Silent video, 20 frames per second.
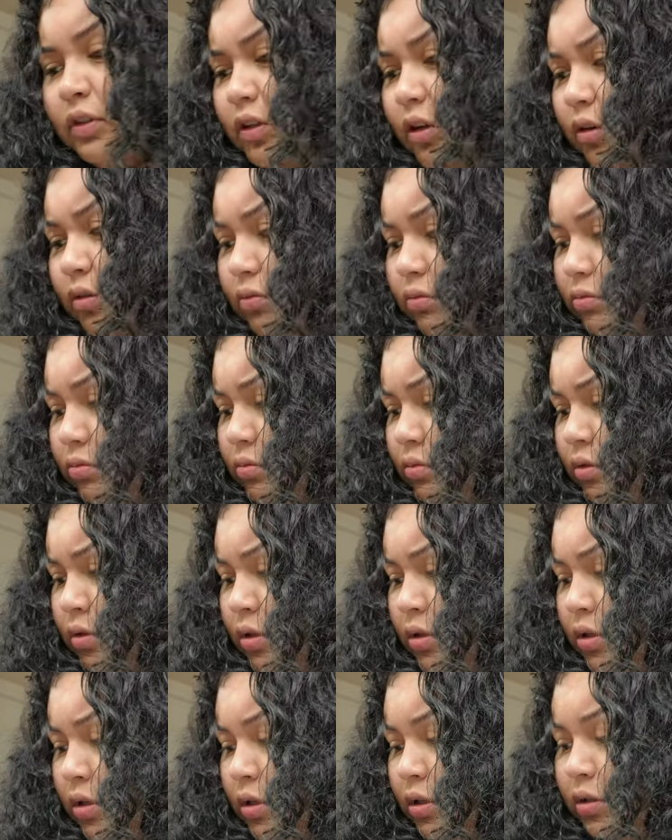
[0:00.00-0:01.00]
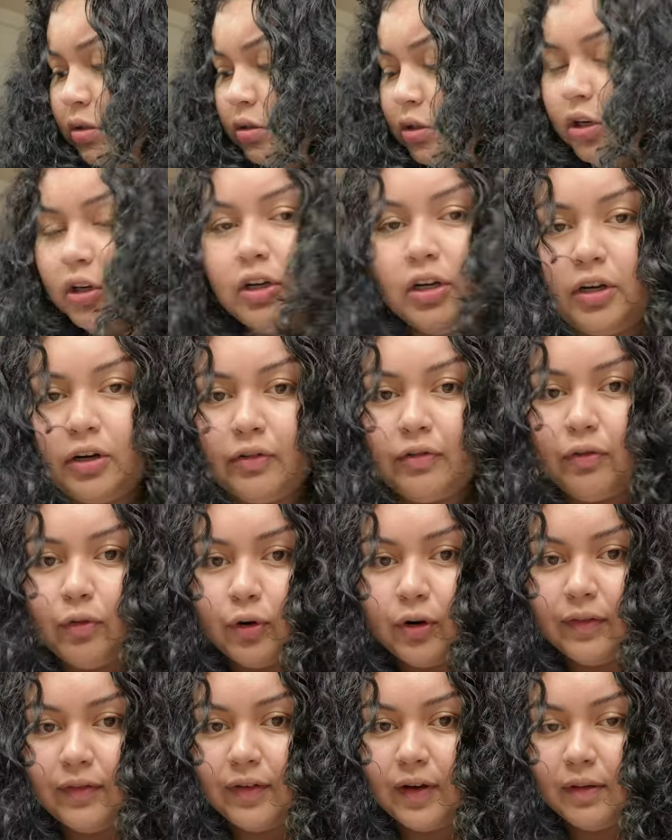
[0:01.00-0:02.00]
No, 30 to
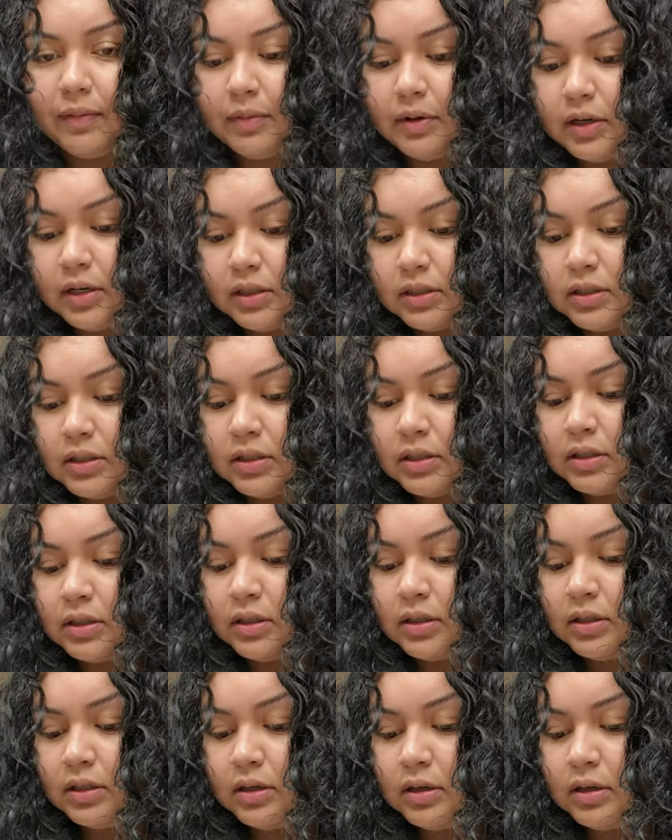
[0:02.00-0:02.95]
45 minutes.